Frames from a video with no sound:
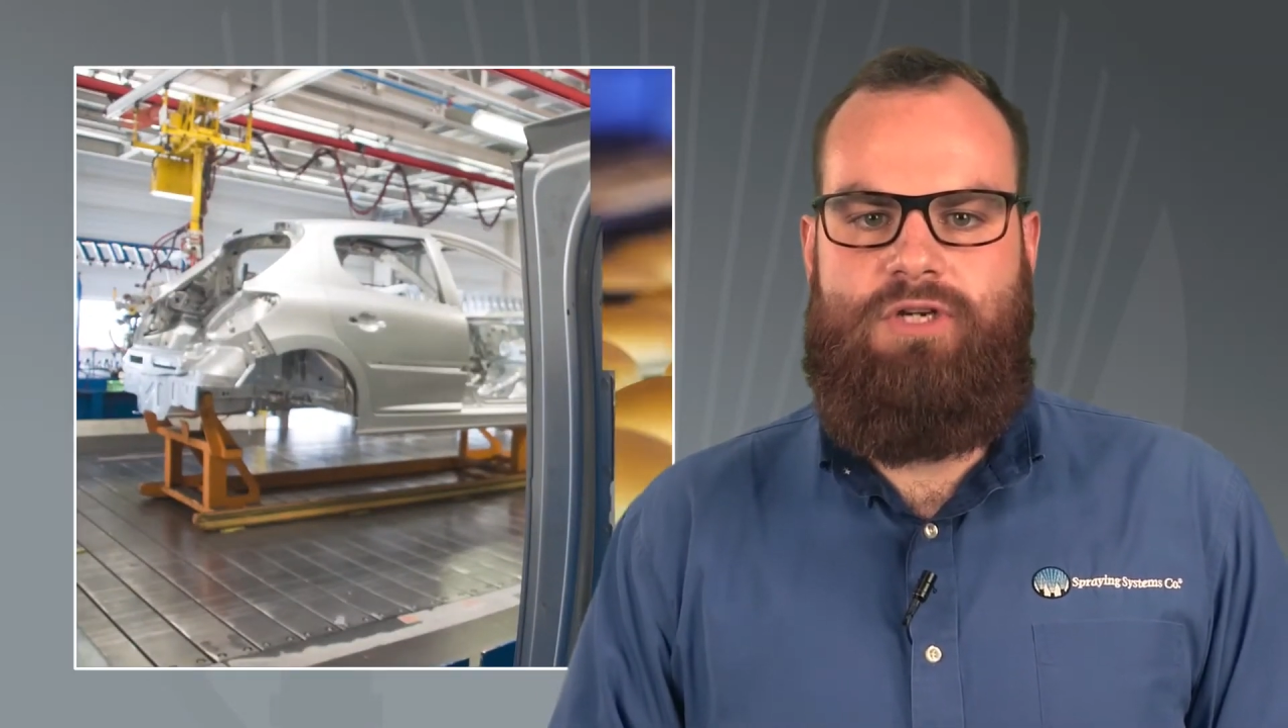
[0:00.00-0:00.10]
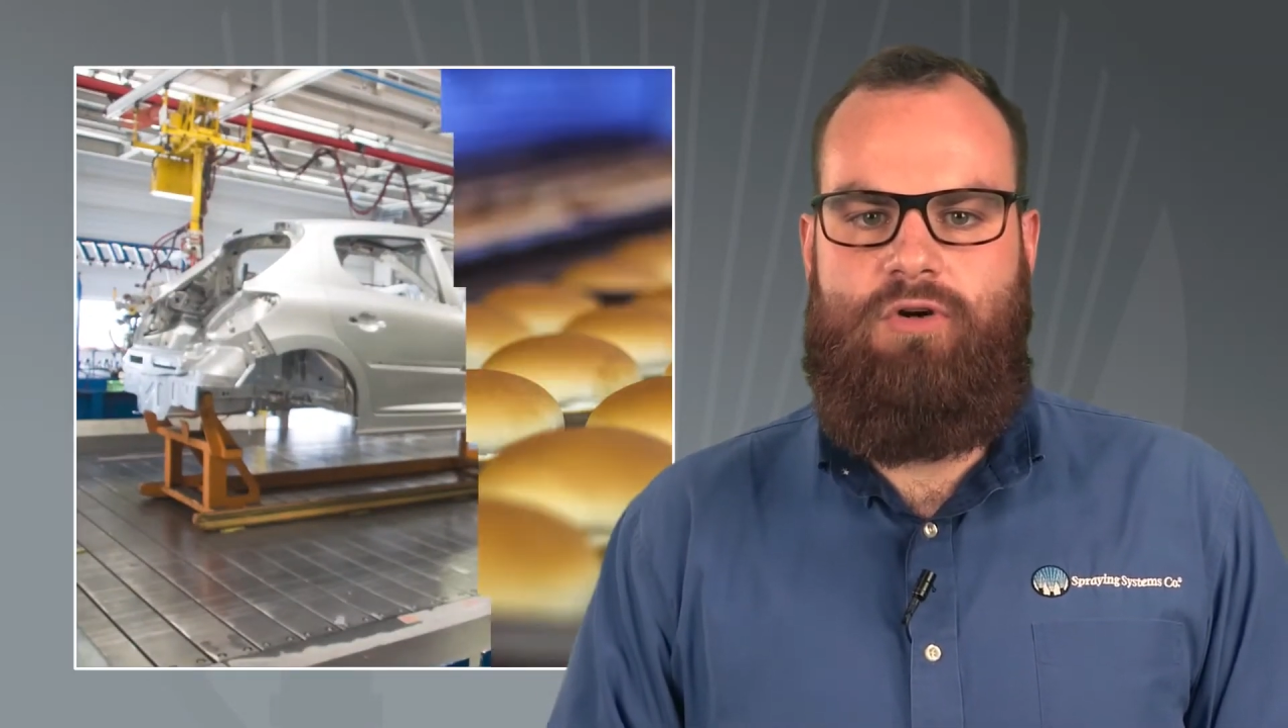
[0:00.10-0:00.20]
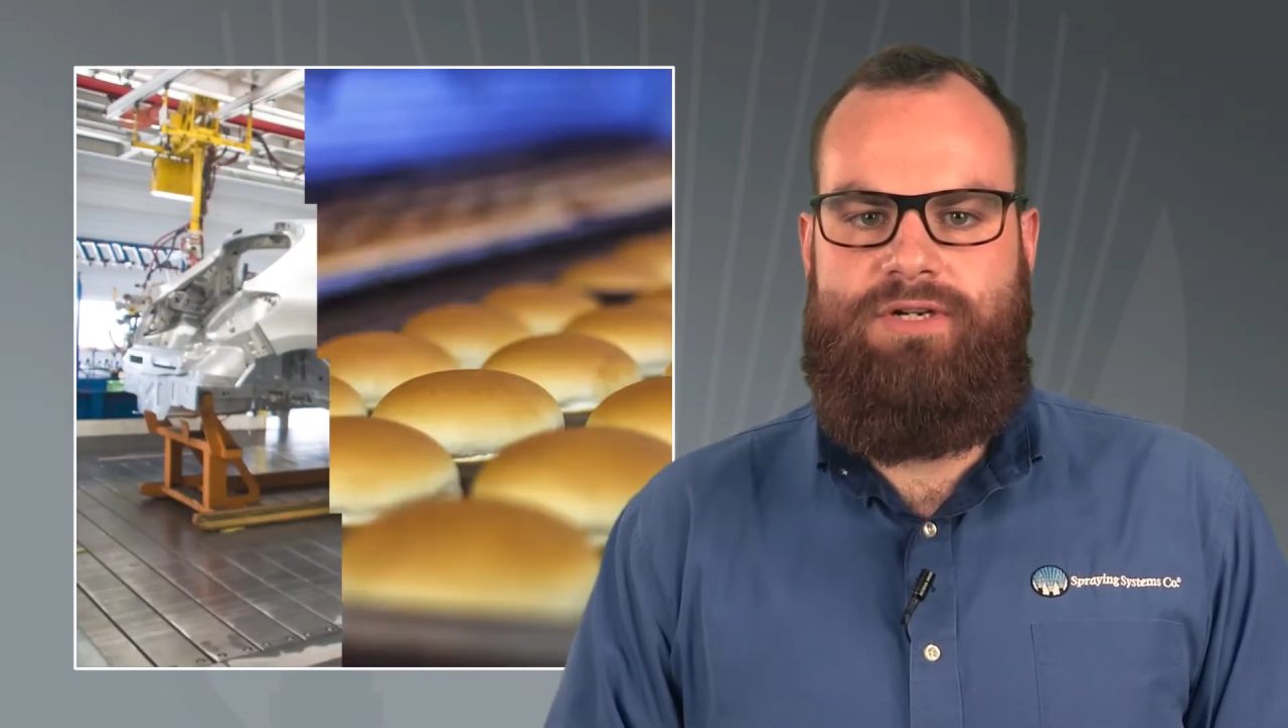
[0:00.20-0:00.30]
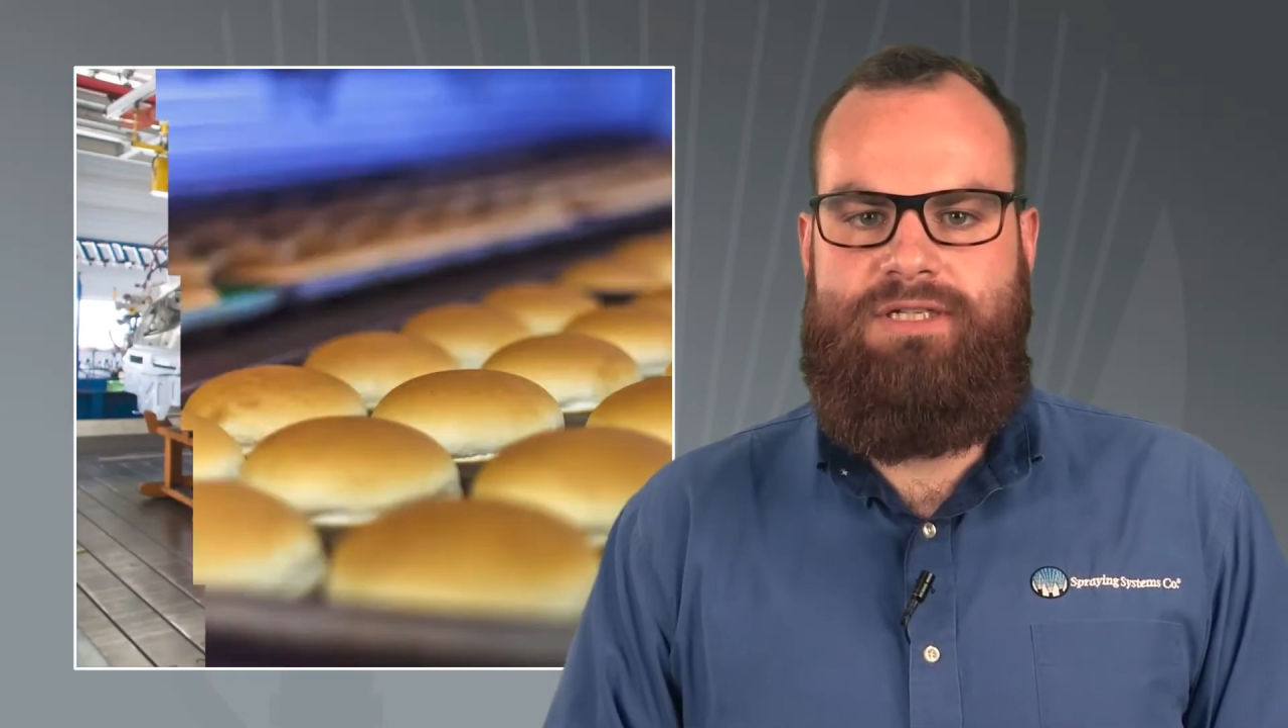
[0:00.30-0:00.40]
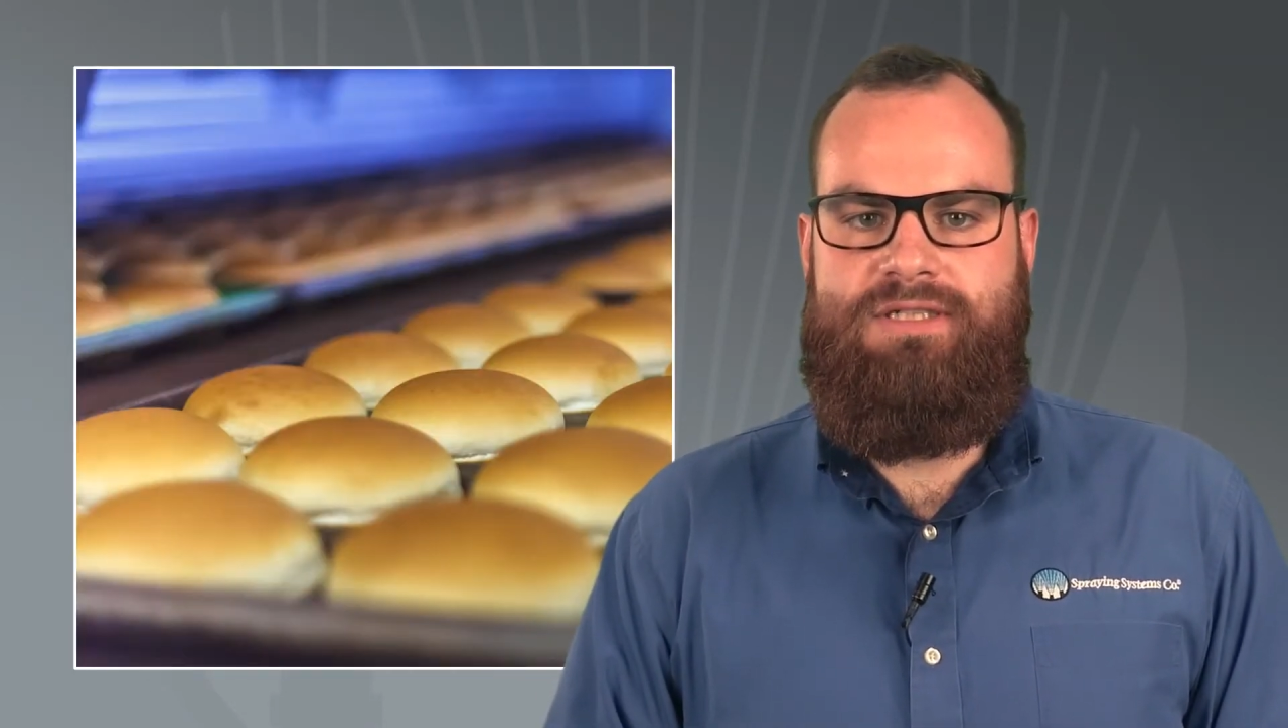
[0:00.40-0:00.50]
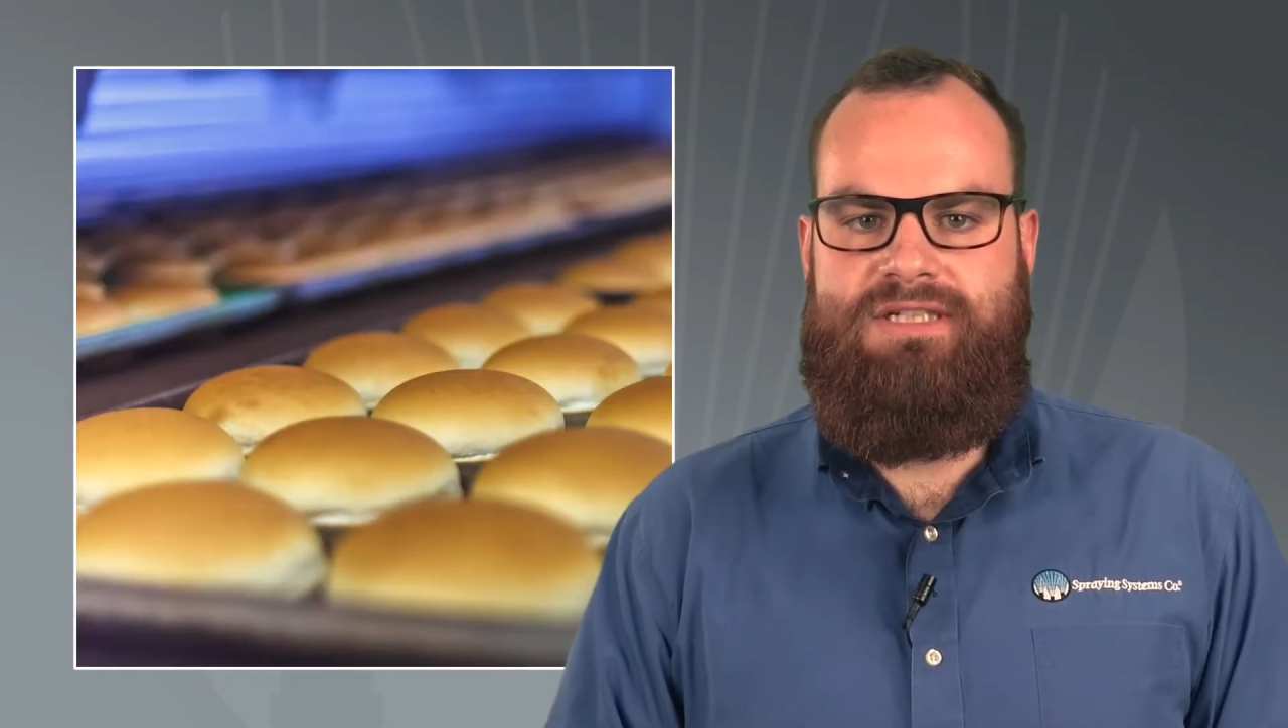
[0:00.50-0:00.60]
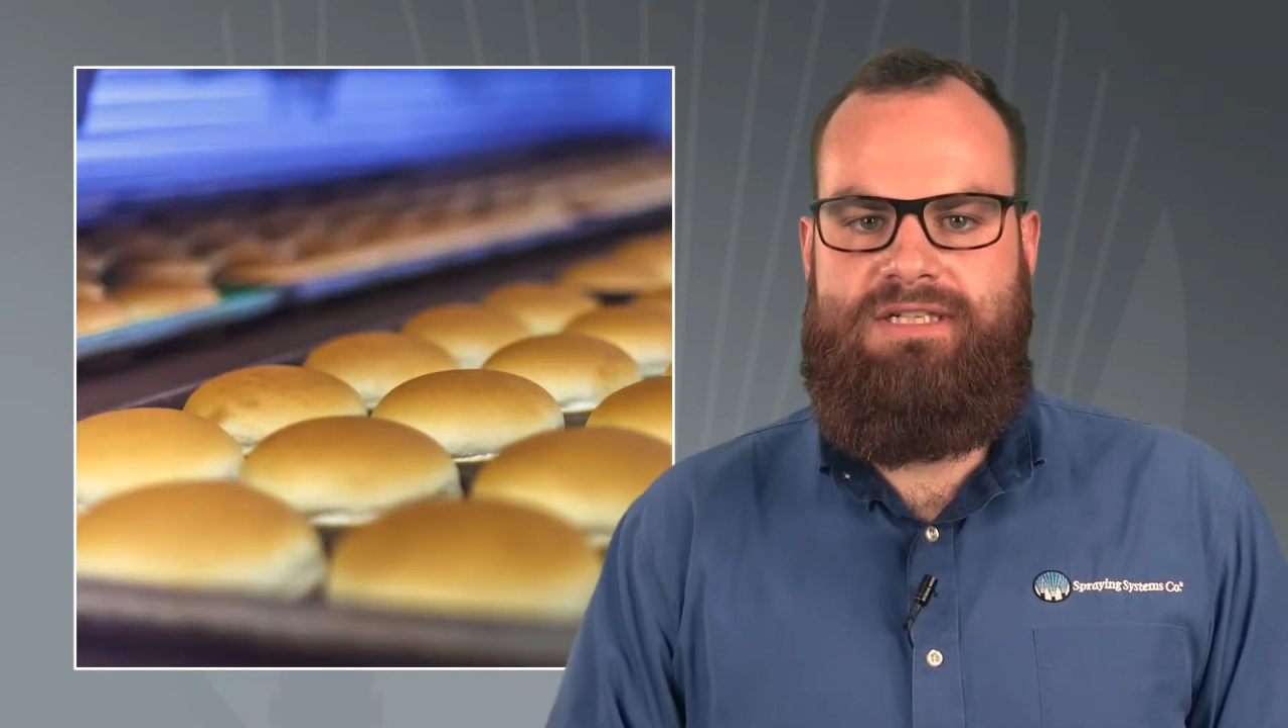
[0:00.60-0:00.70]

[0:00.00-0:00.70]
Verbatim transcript: coating,